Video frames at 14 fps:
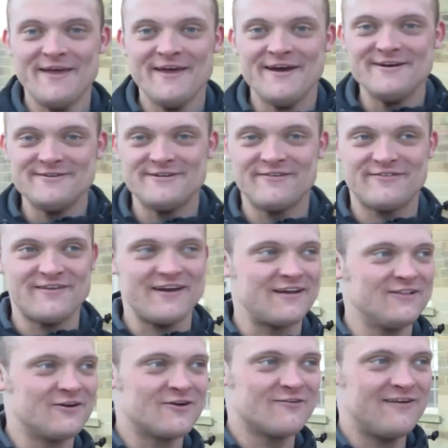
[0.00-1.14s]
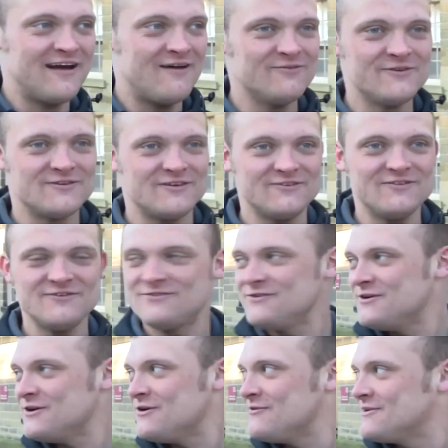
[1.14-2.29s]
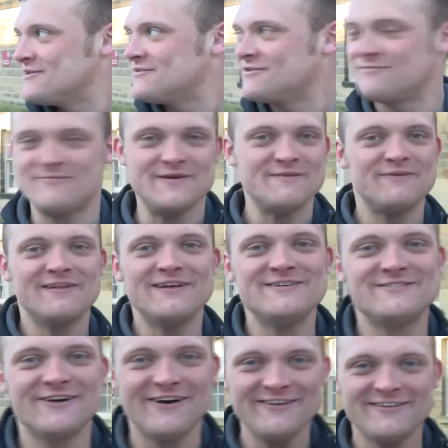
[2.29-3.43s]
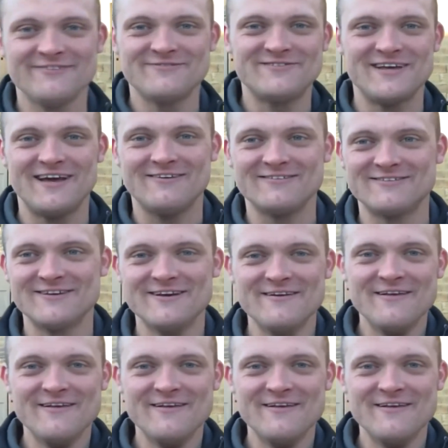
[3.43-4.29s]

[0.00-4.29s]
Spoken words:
And as you take a look around, there's tourists, there's people enjoying themselves.